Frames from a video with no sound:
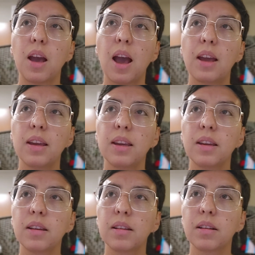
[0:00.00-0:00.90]

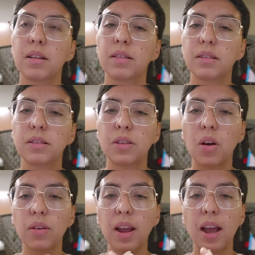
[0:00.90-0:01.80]
I
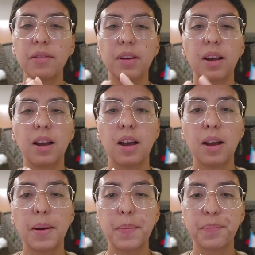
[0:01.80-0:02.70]
don't have
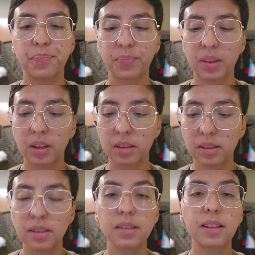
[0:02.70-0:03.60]
a
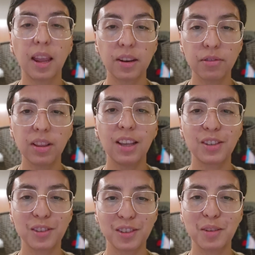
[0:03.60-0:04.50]
sustained
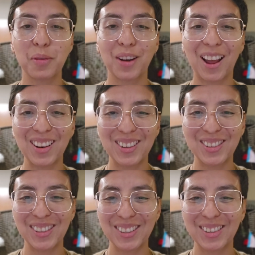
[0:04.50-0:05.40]
relationship with
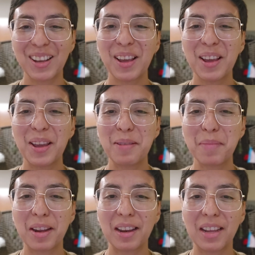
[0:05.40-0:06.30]
allergies in
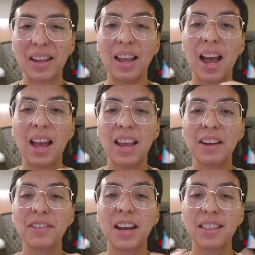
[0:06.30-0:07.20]
my life. I
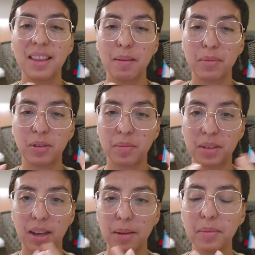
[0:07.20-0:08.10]
have had them
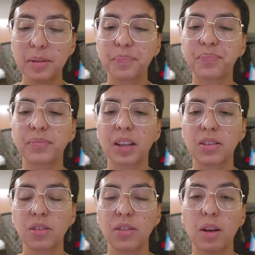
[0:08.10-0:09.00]
sometimes, and
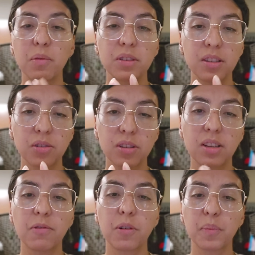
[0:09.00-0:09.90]
so that was
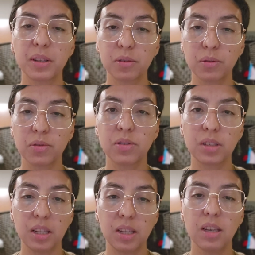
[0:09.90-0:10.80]
interesting for me to
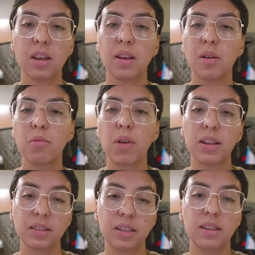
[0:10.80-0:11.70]
see
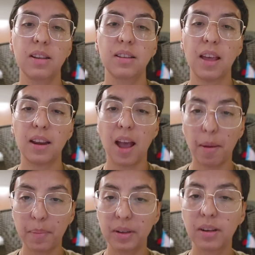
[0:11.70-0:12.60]
when did that
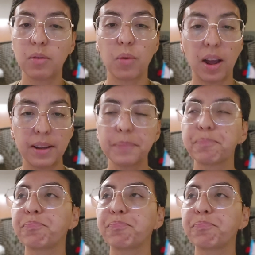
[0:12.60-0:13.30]
happen and why.